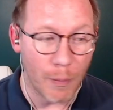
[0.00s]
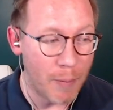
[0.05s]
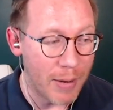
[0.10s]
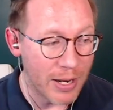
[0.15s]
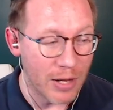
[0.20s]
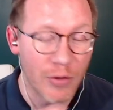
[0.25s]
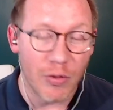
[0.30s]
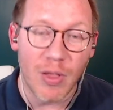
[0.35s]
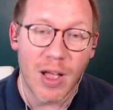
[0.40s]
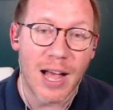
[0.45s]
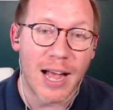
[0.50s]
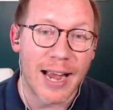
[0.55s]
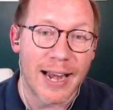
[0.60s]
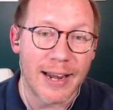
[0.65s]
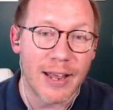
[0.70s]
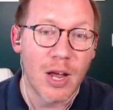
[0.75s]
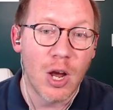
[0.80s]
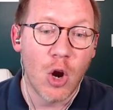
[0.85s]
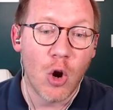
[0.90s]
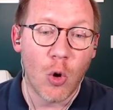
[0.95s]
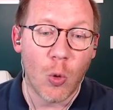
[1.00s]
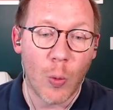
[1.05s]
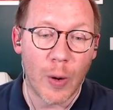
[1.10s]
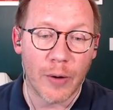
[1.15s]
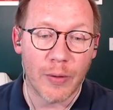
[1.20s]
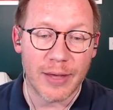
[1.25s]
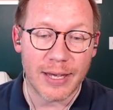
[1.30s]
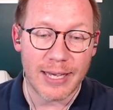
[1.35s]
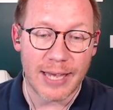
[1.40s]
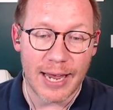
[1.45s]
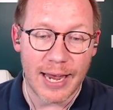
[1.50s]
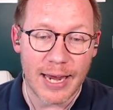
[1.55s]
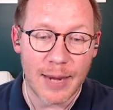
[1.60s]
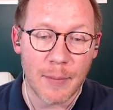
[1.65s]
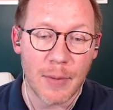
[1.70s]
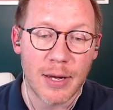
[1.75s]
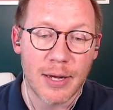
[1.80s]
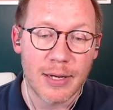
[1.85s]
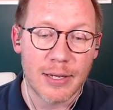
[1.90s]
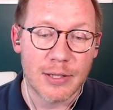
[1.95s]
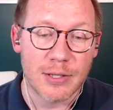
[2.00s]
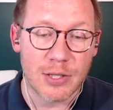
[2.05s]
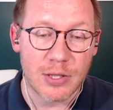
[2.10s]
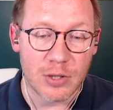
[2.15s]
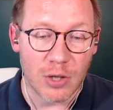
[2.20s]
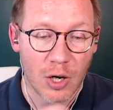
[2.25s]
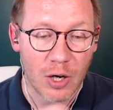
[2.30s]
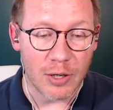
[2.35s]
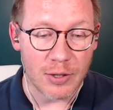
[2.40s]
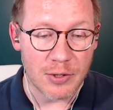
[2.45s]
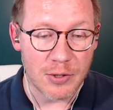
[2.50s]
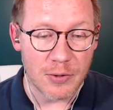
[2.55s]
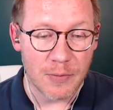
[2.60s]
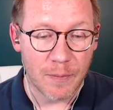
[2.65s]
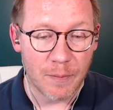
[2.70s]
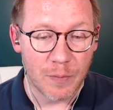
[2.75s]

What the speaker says: Bet Online, where the game starts.